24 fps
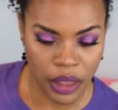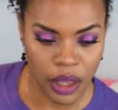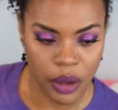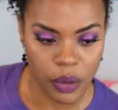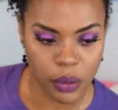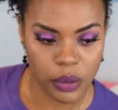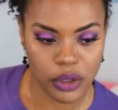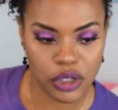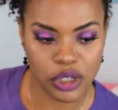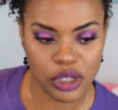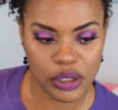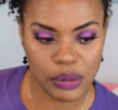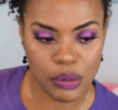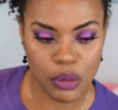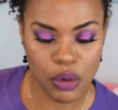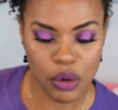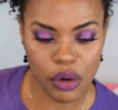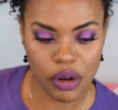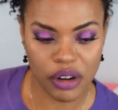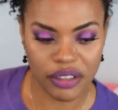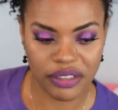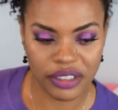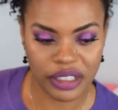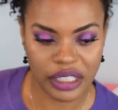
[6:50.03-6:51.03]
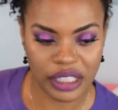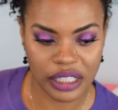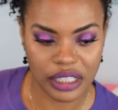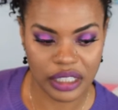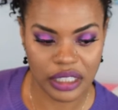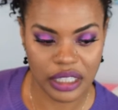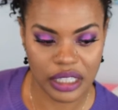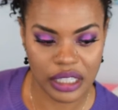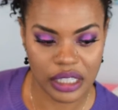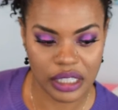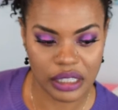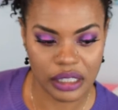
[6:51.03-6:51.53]
which is more of a
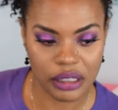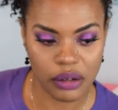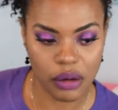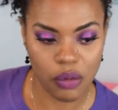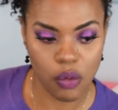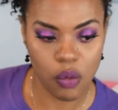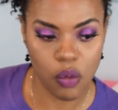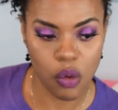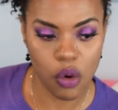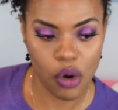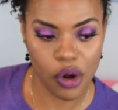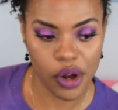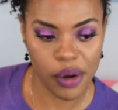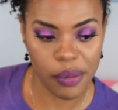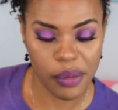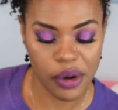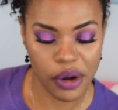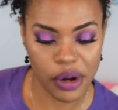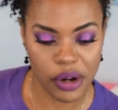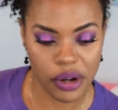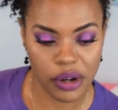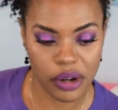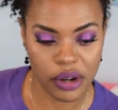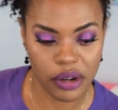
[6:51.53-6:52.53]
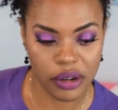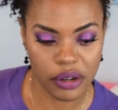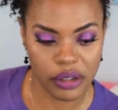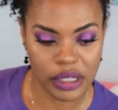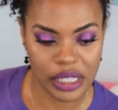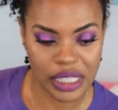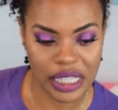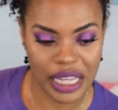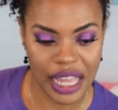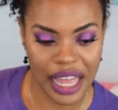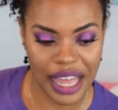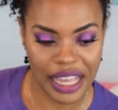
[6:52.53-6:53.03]
warmer
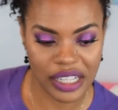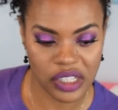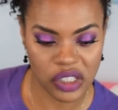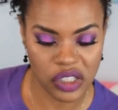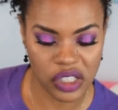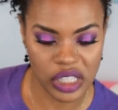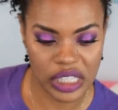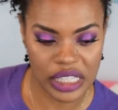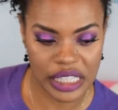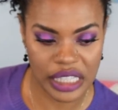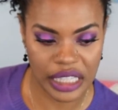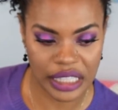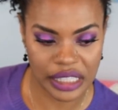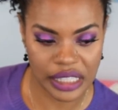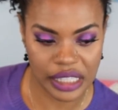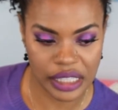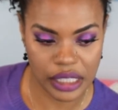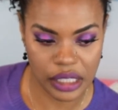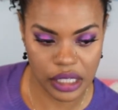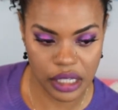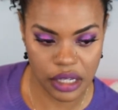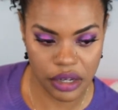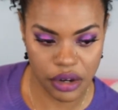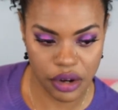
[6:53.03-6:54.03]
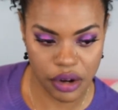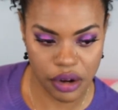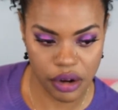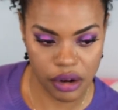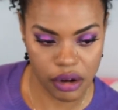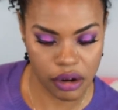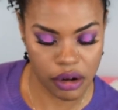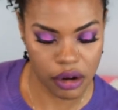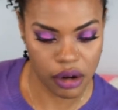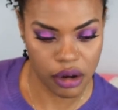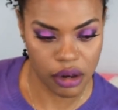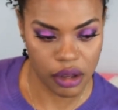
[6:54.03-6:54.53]
/
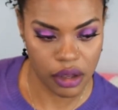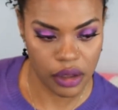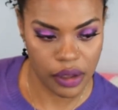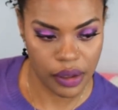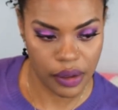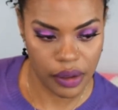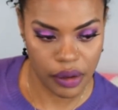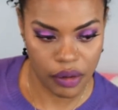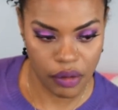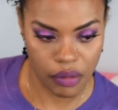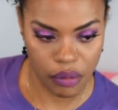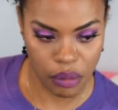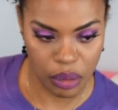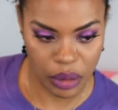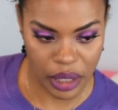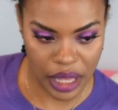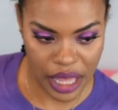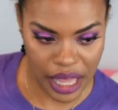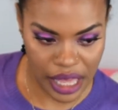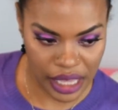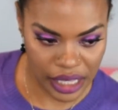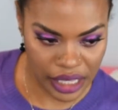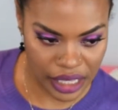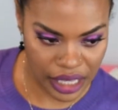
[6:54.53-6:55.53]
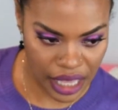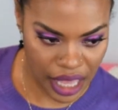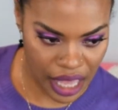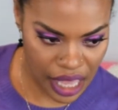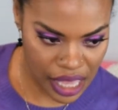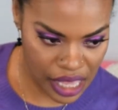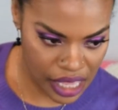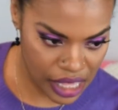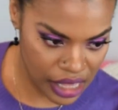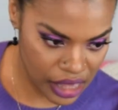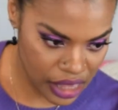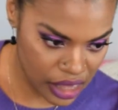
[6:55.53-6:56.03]
dustier black,
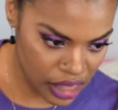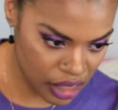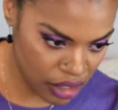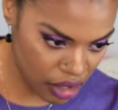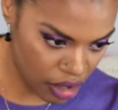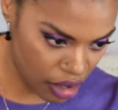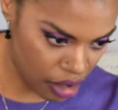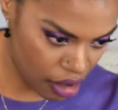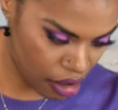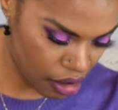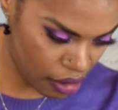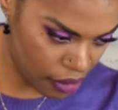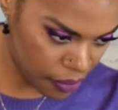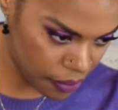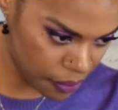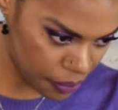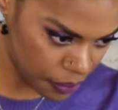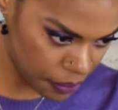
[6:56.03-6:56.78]
and the